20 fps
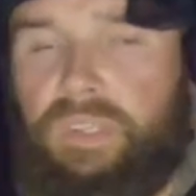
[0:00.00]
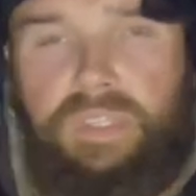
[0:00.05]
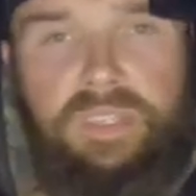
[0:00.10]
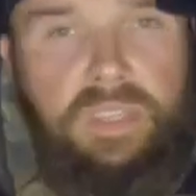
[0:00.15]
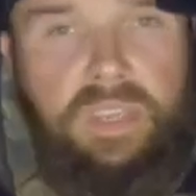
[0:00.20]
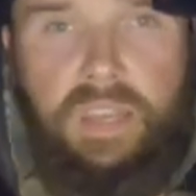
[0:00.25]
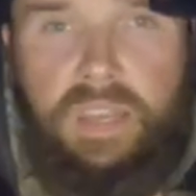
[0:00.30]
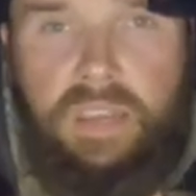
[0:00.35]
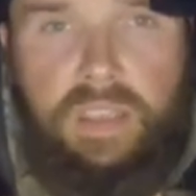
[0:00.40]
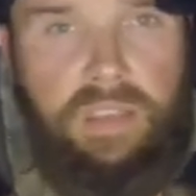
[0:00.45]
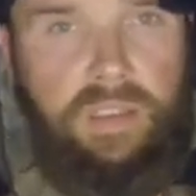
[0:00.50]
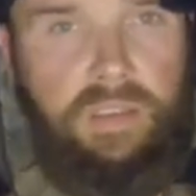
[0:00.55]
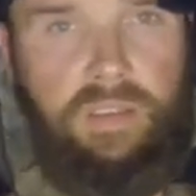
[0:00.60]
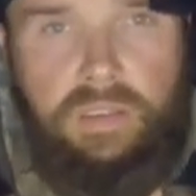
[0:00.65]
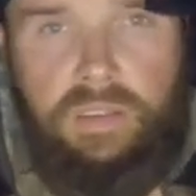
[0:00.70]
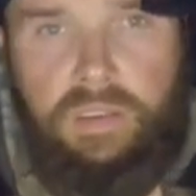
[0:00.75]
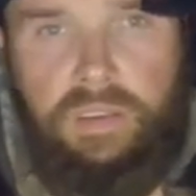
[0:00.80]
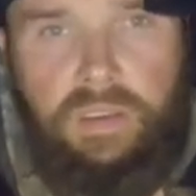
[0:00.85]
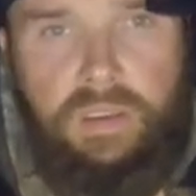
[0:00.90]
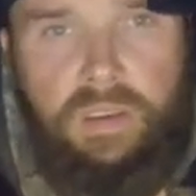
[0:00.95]
we see any
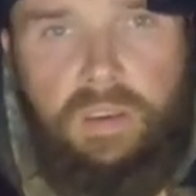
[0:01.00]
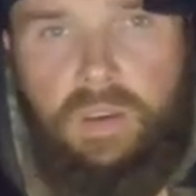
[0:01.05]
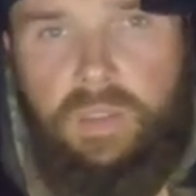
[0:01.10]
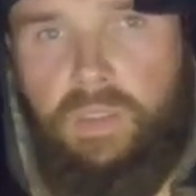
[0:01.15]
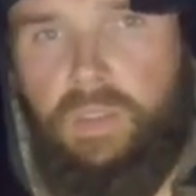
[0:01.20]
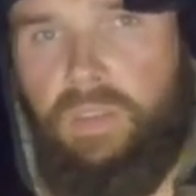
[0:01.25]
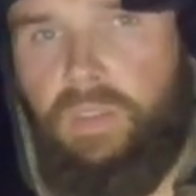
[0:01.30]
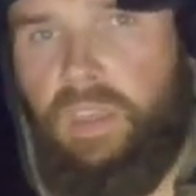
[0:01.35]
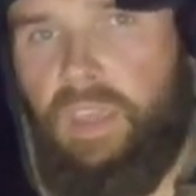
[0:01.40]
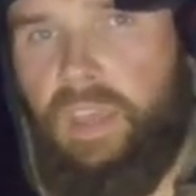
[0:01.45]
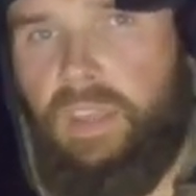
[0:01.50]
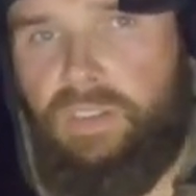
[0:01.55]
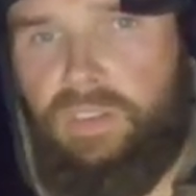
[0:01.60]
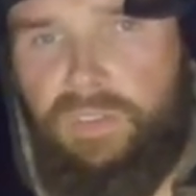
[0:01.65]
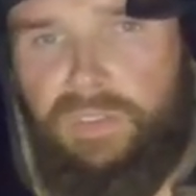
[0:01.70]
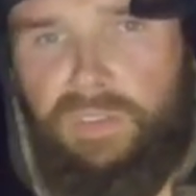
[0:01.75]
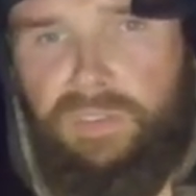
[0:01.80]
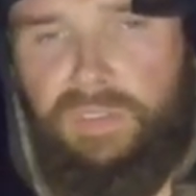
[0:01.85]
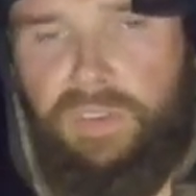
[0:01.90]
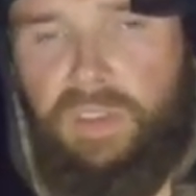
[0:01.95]
uh, on, on the edge
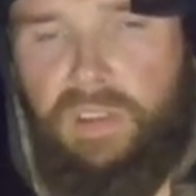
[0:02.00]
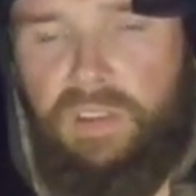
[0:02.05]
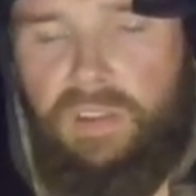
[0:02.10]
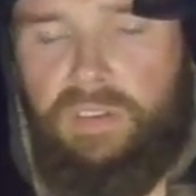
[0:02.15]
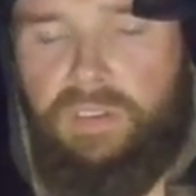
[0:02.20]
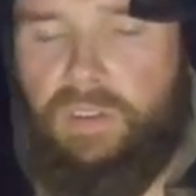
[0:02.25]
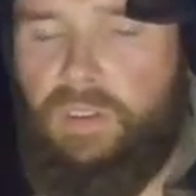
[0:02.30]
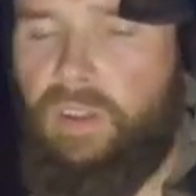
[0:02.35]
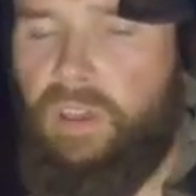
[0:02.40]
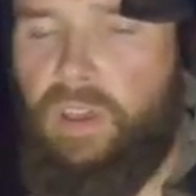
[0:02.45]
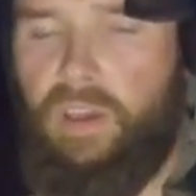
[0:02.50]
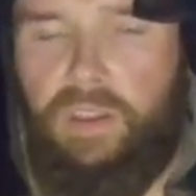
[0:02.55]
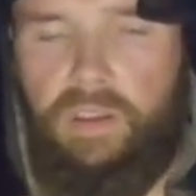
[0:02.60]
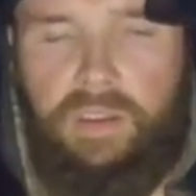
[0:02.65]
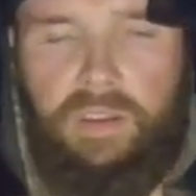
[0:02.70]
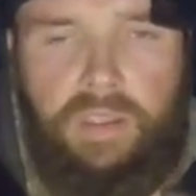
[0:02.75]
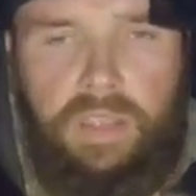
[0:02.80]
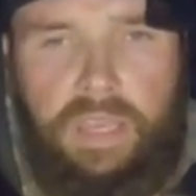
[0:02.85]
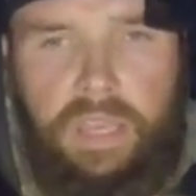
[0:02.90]
of the field or not?